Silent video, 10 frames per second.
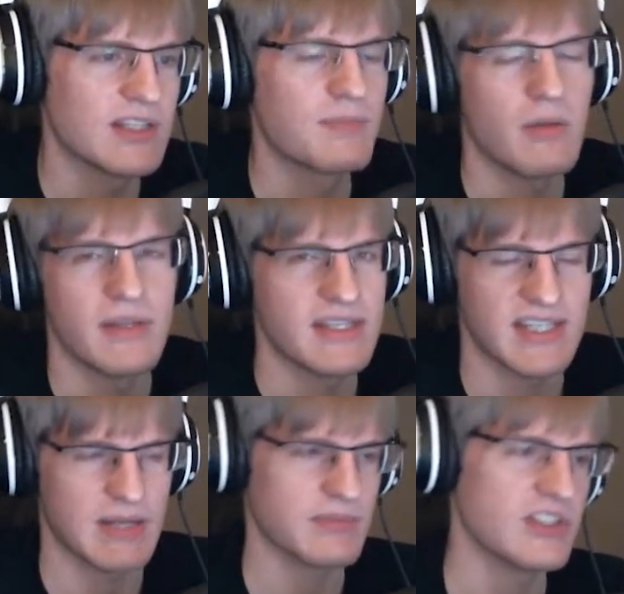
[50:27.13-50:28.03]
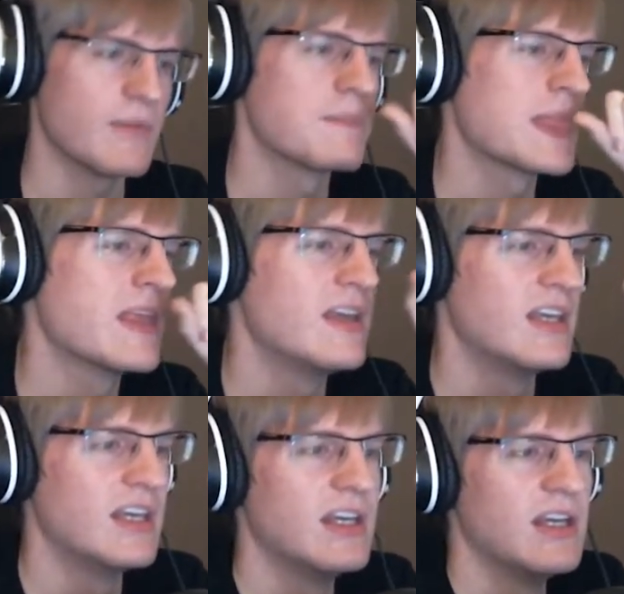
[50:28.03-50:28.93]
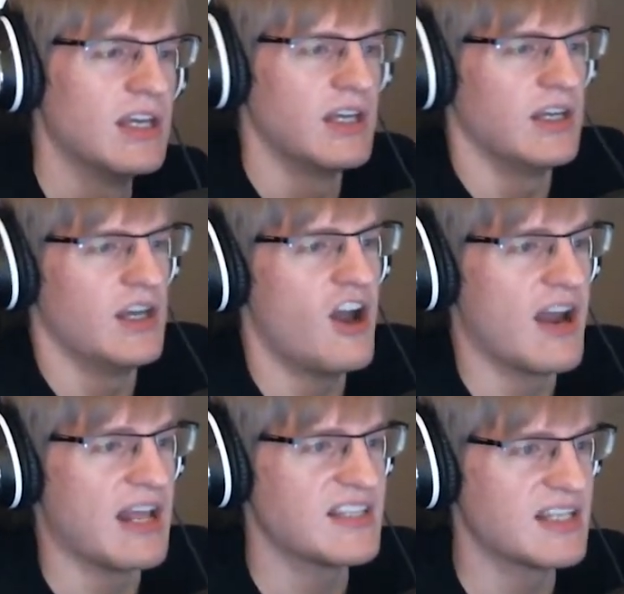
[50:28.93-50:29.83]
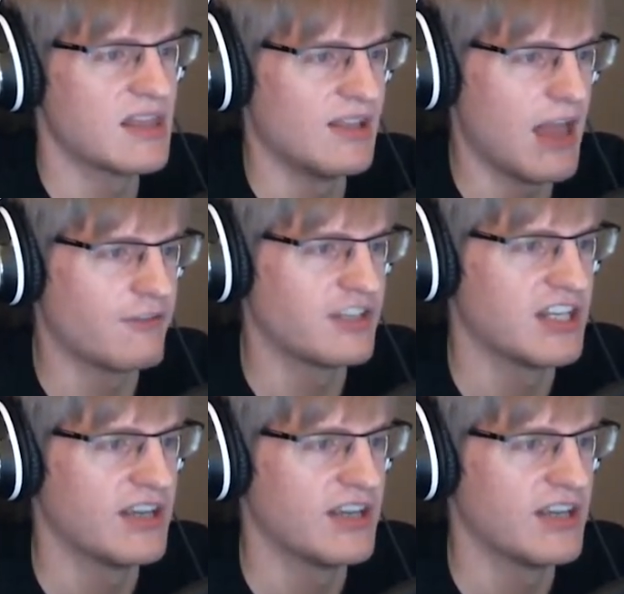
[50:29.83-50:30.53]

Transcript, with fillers: It's probably the same, so. All right, let's head to the left.